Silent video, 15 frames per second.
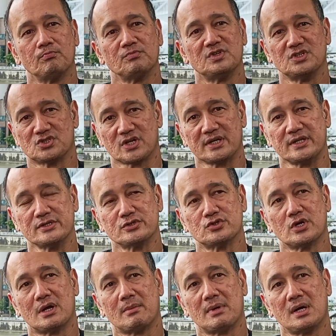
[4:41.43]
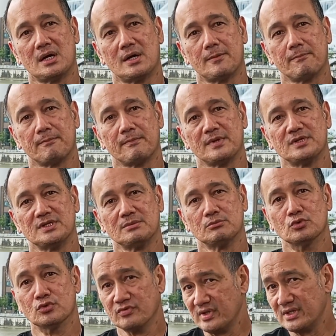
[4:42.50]
Did Chinese drama. Did
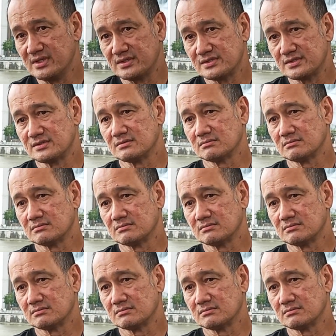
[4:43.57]
movies.